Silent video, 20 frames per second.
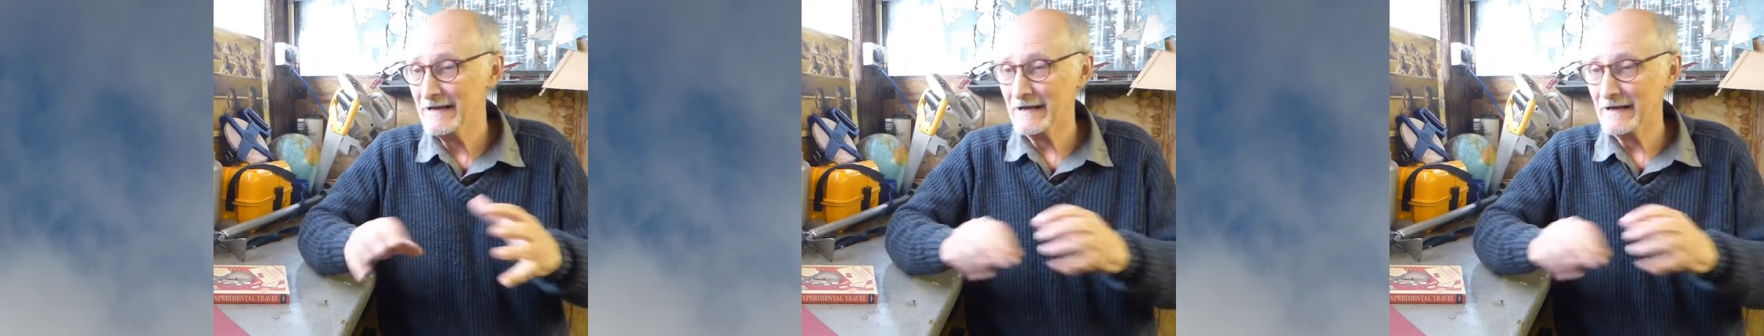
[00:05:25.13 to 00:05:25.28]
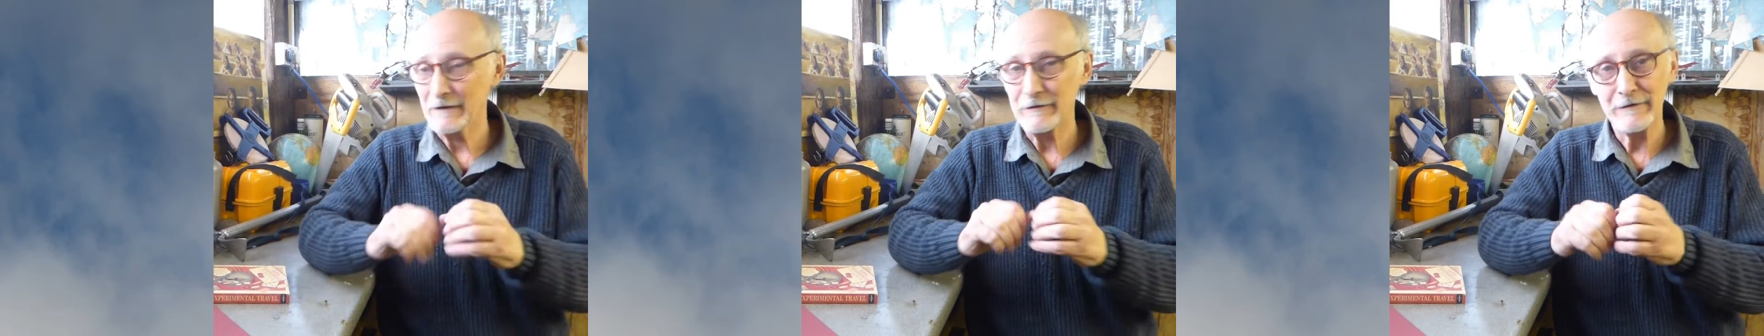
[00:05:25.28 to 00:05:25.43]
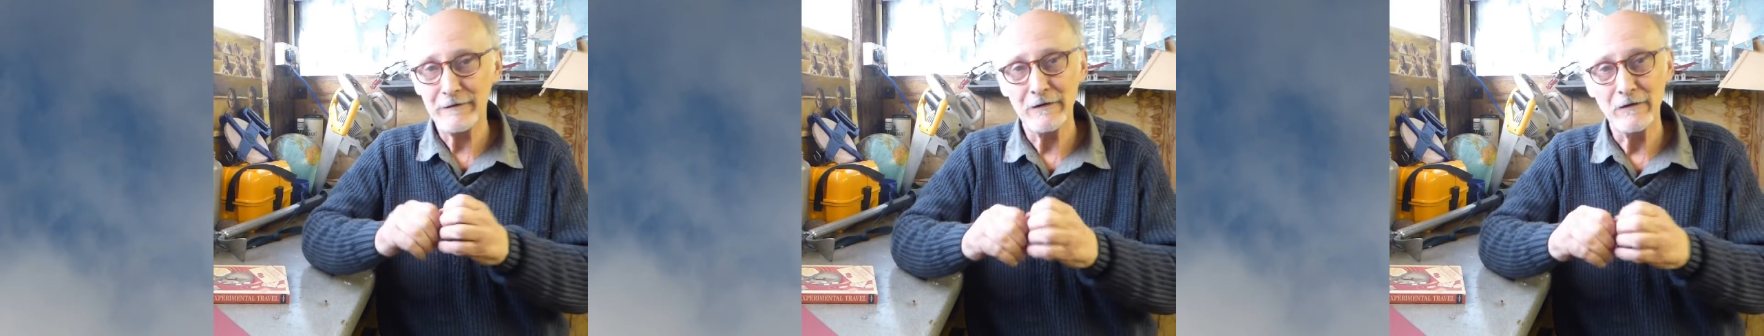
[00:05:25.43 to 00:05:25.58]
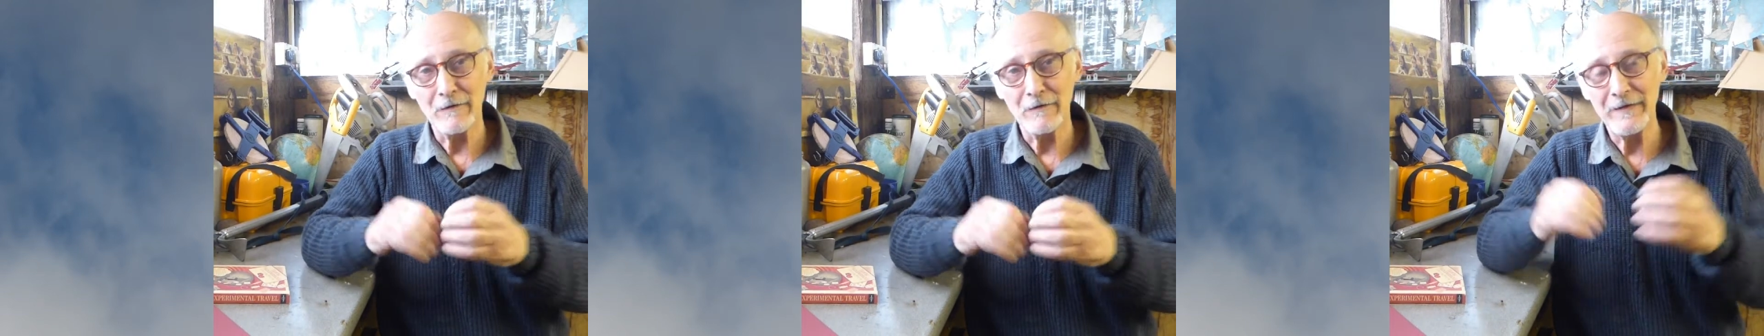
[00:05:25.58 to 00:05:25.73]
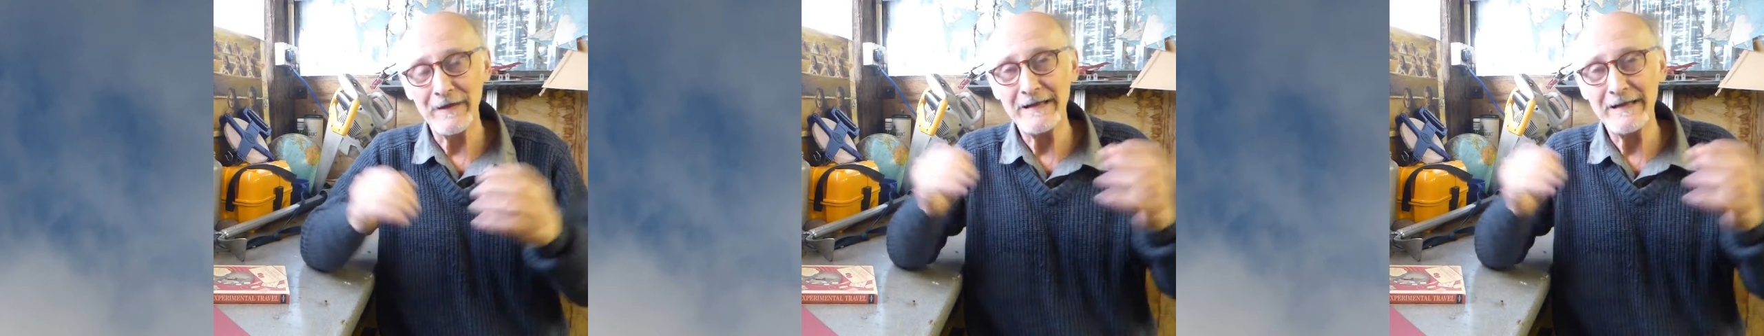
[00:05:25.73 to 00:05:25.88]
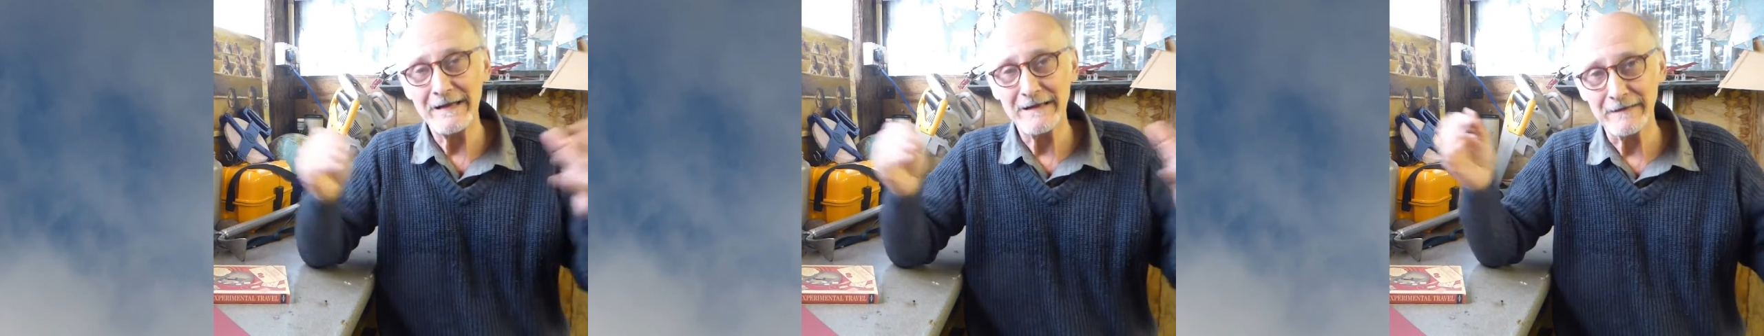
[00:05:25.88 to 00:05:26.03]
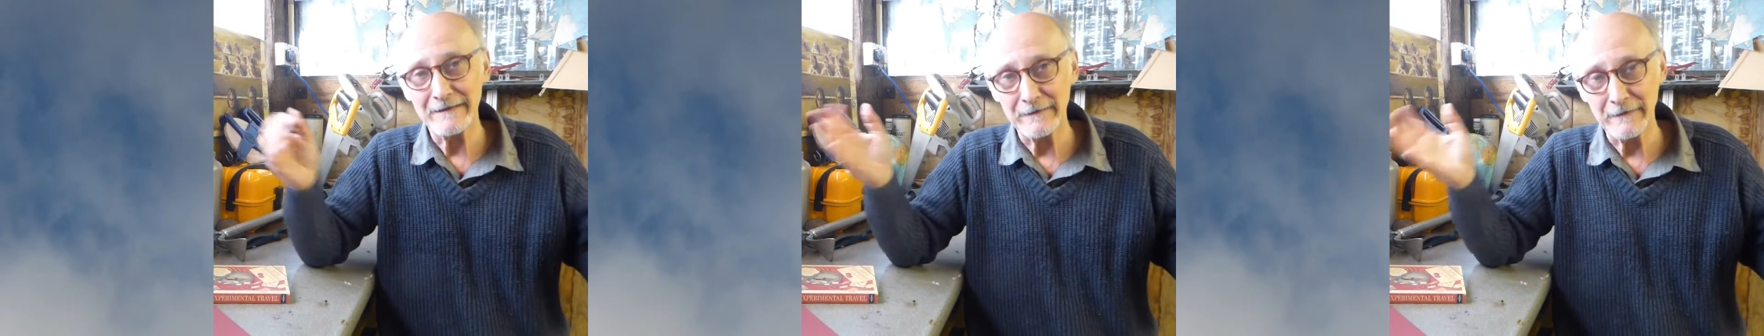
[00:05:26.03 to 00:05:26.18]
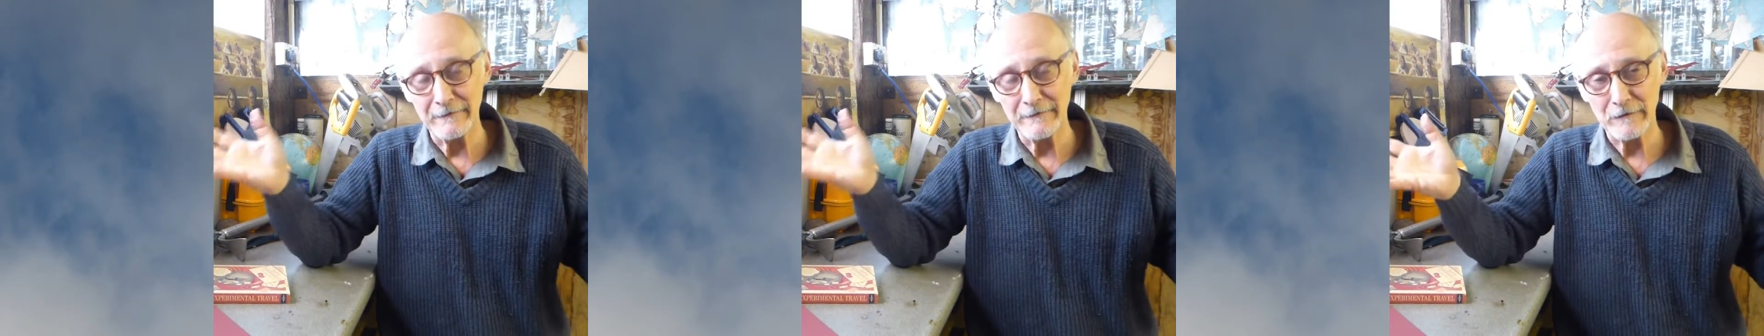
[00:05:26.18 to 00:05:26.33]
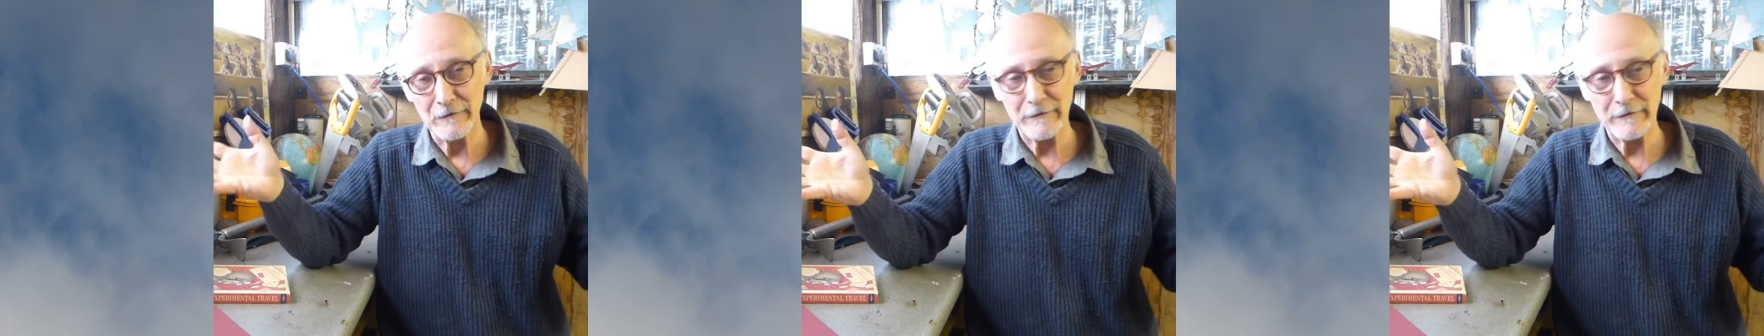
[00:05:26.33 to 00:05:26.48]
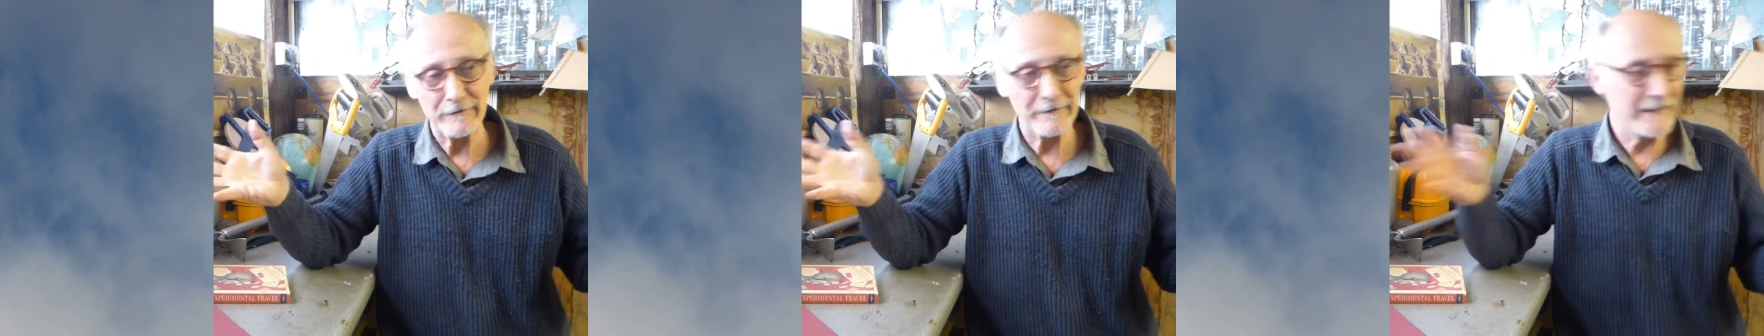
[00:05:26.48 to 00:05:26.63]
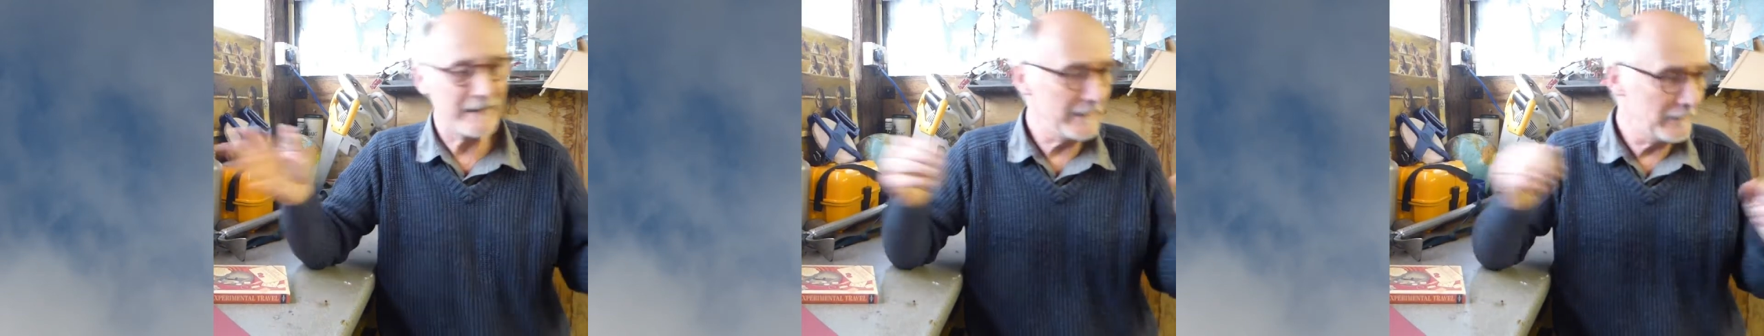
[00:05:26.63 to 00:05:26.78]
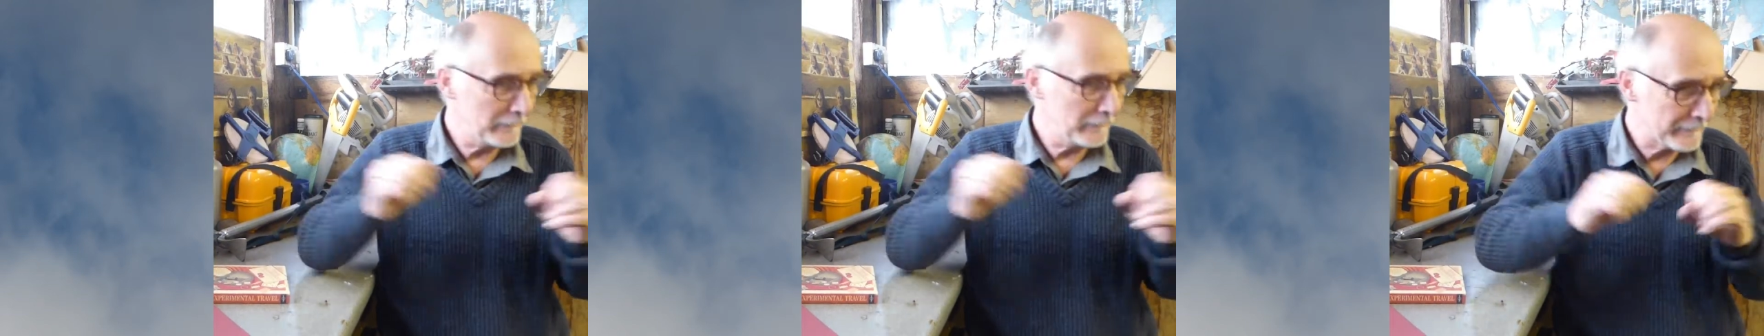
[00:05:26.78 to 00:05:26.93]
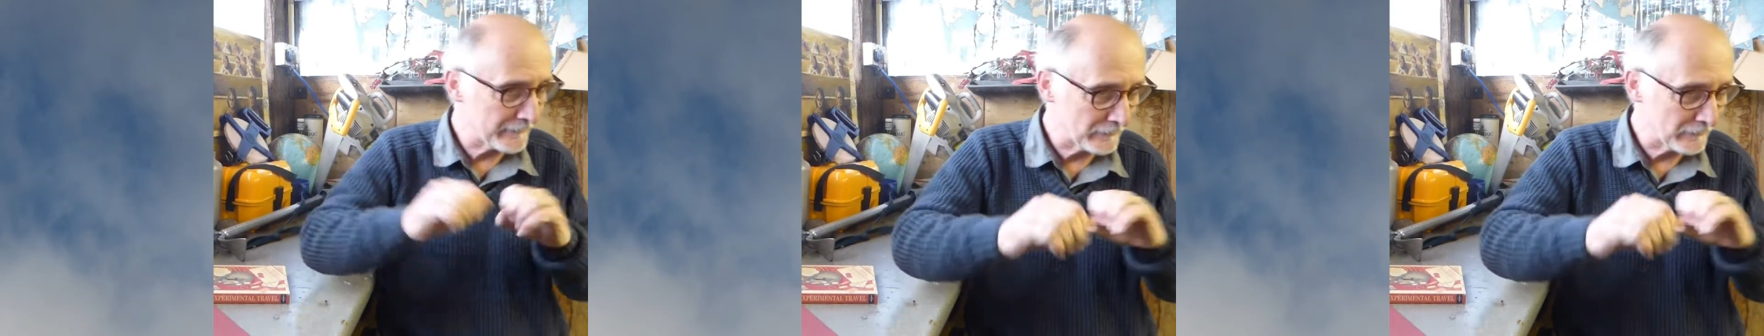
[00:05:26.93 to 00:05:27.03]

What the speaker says: And so you're thinking at different scales,